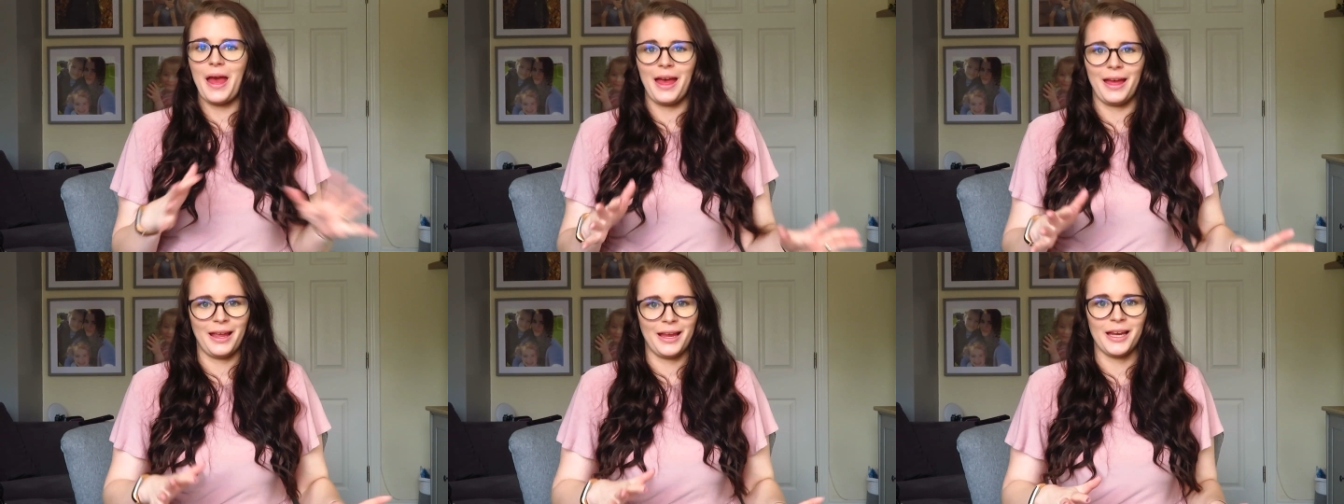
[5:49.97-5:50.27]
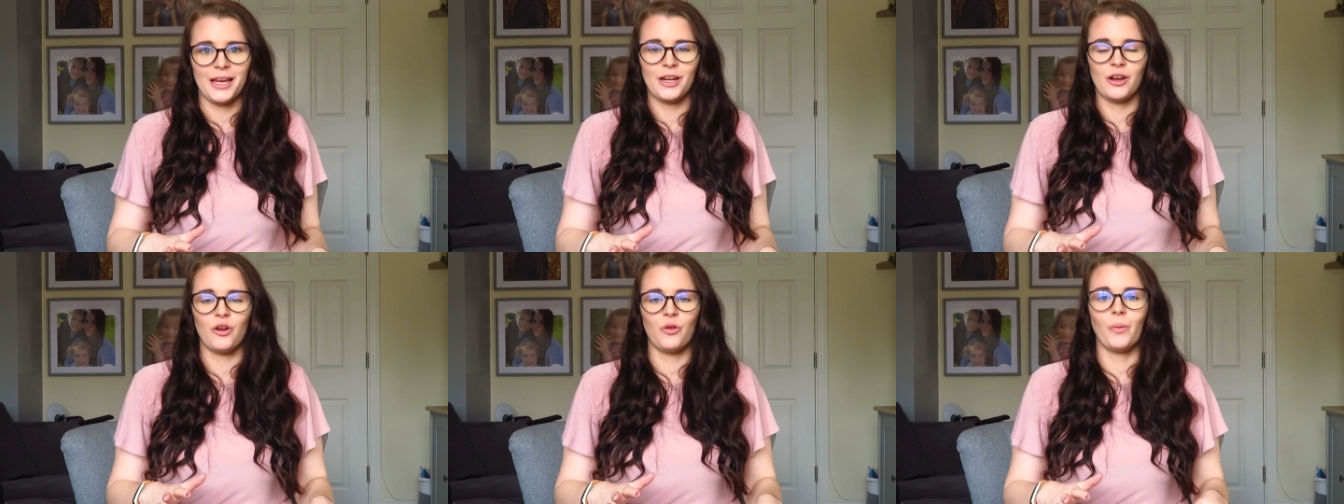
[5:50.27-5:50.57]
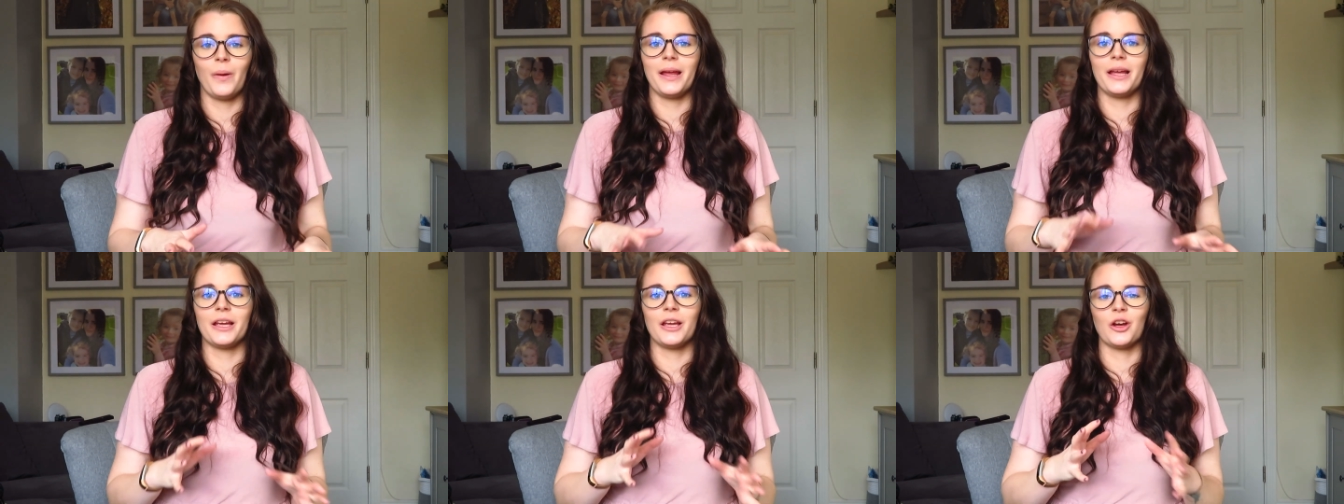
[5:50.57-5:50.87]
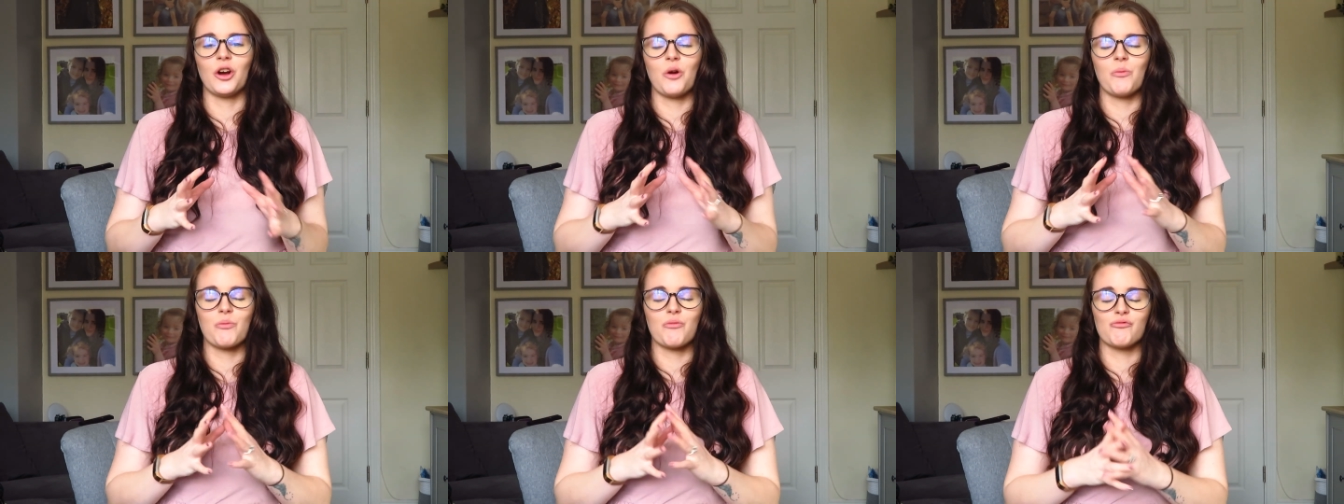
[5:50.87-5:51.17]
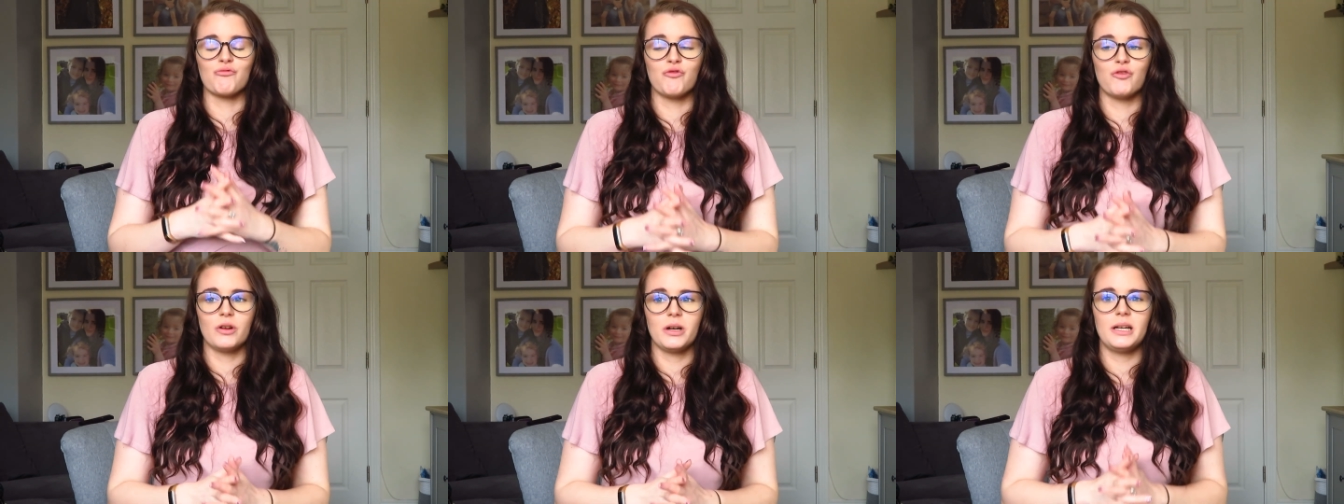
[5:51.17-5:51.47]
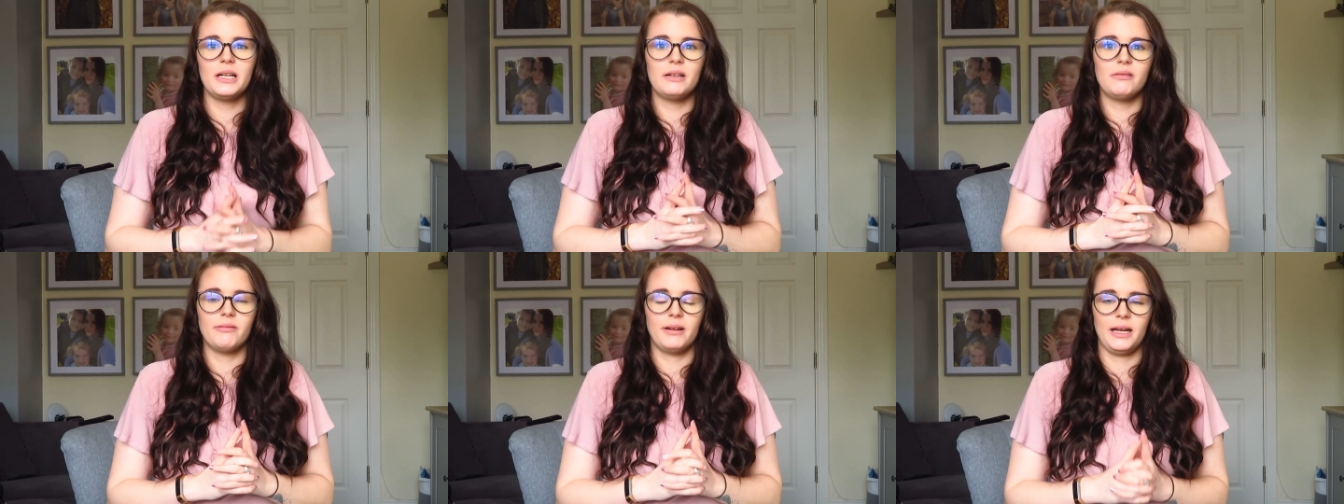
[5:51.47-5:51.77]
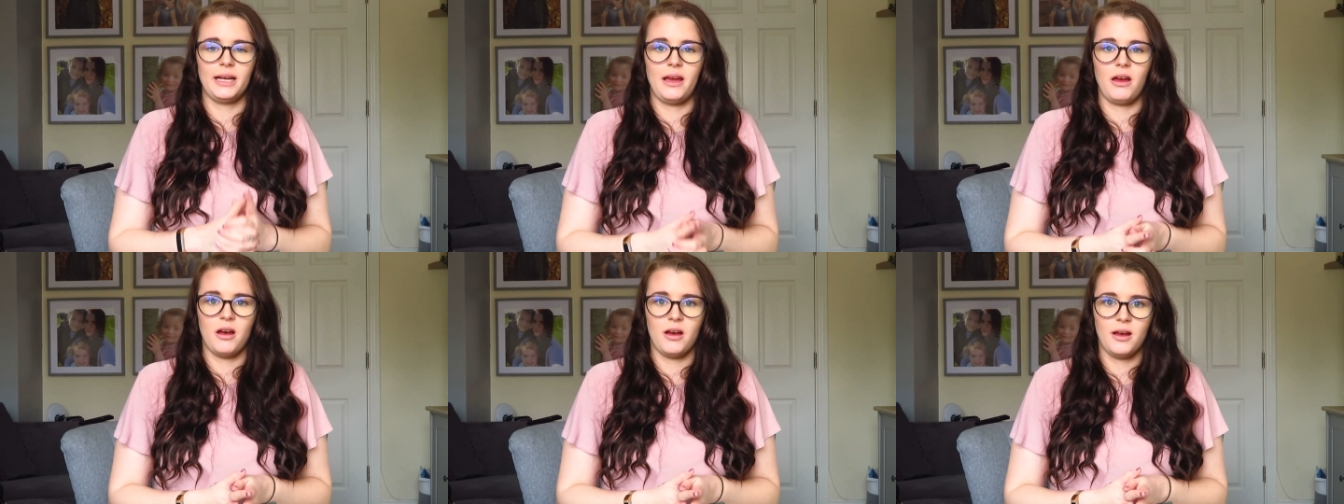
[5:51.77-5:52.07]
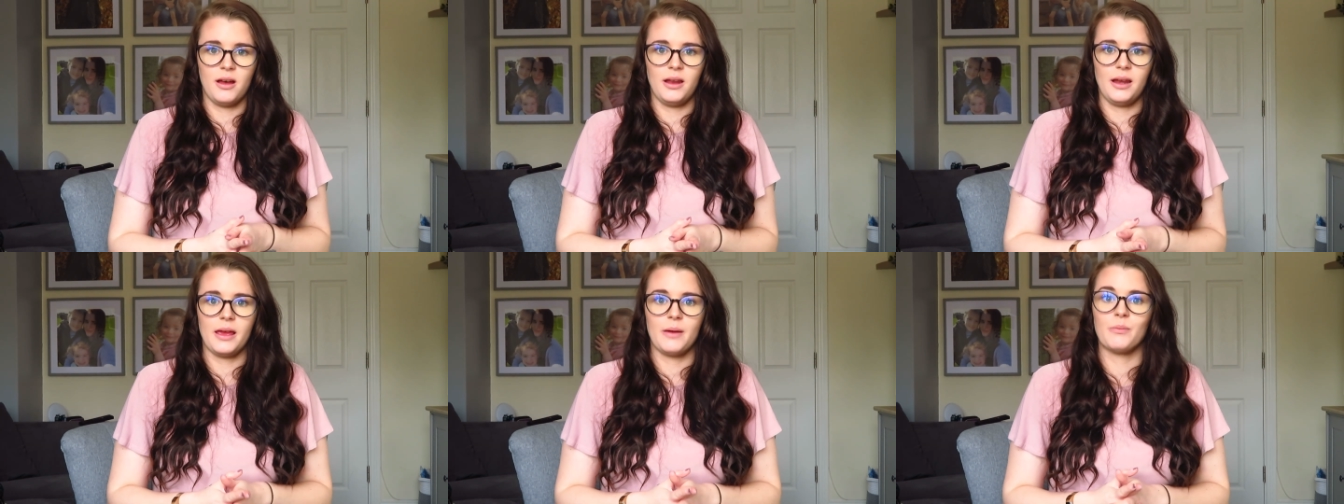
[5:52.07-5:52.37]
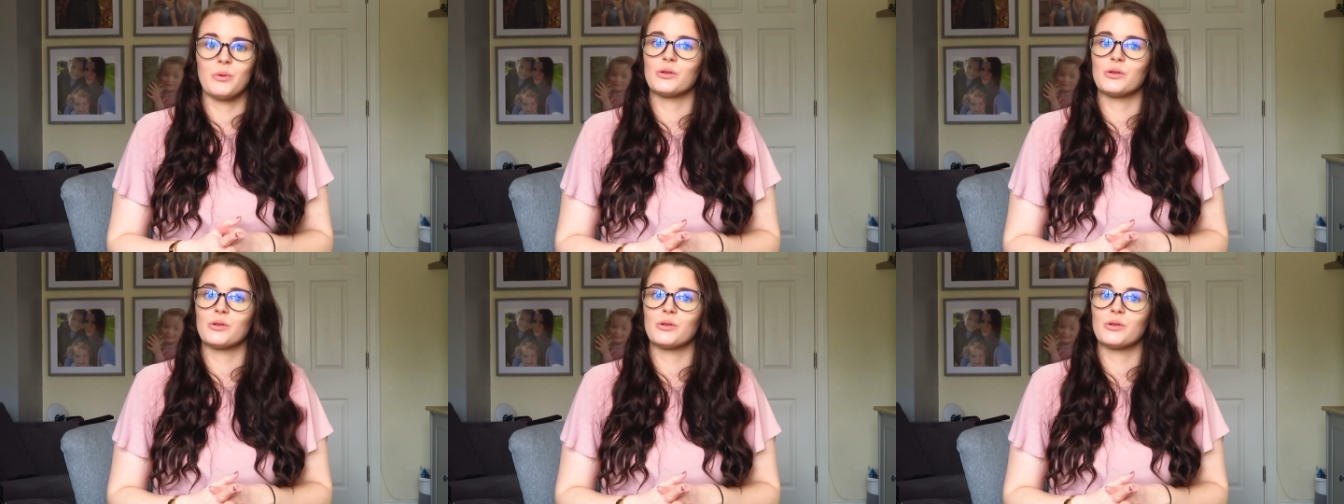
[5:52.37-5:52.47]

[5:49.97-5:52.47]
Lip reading: pain of waking up really early,